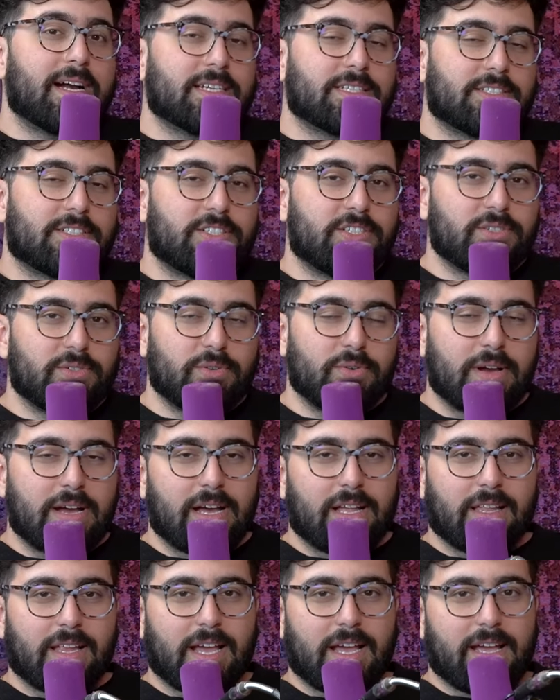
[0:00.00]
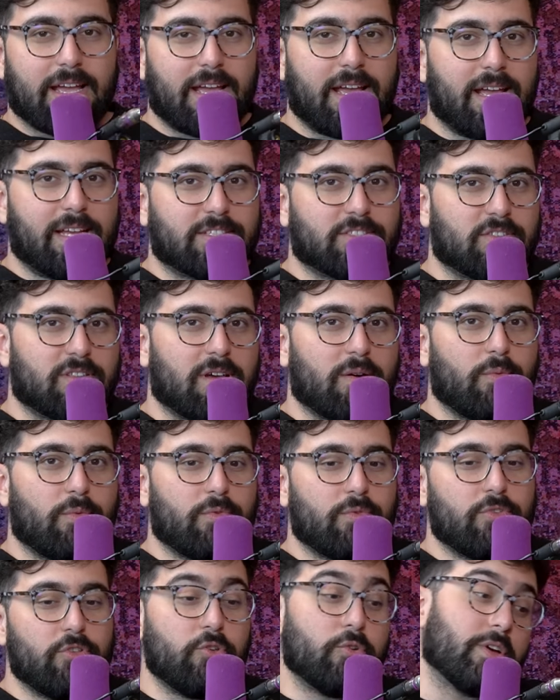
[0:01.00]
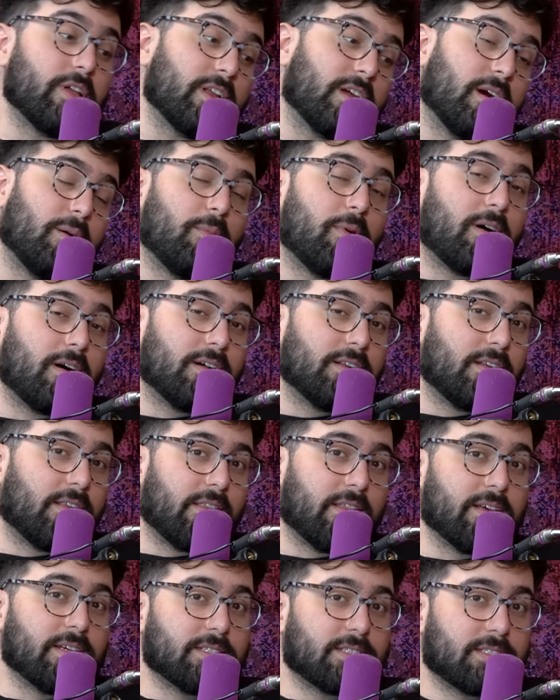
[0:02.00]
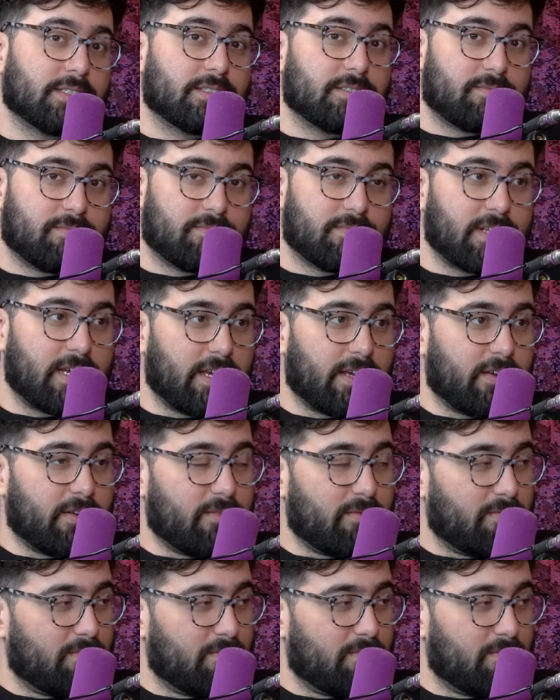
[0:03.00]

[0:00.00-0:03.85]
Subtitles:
back to LA so that you can come on this. Thank